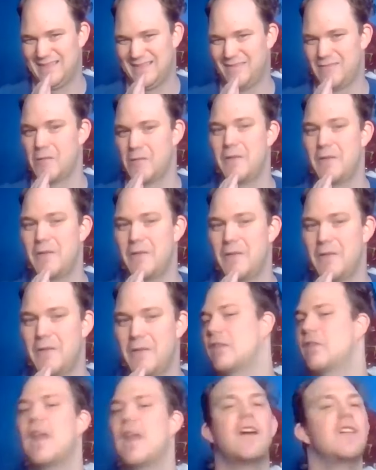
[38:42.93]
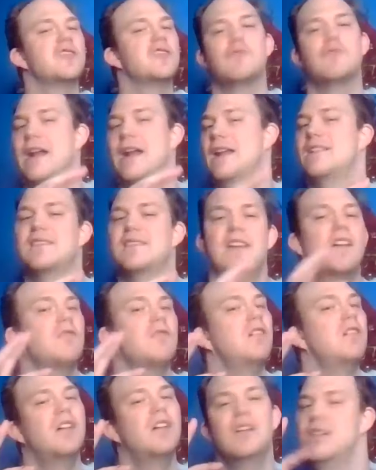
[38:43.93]
Where we have, like, letters written
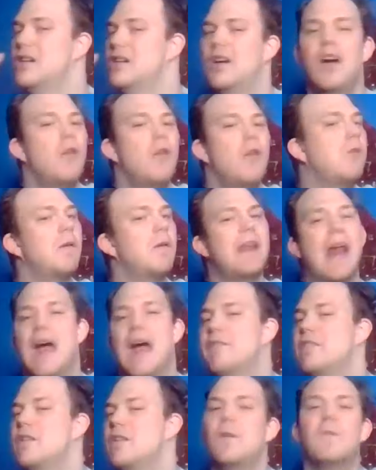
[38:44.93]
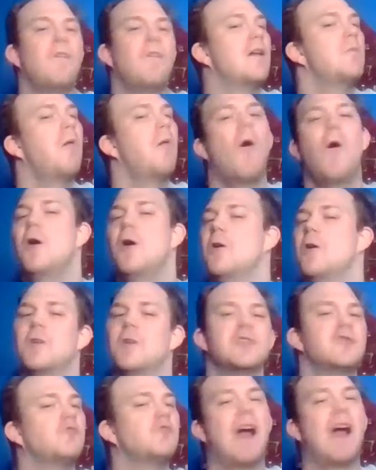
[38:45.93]
to, where we'd have unified
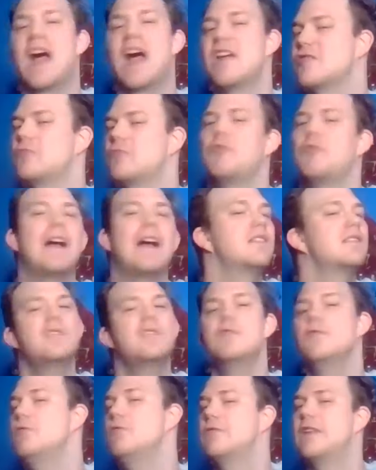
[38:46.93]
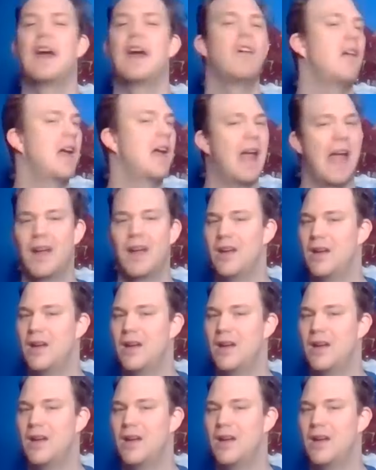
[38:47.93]
partners actually write to their,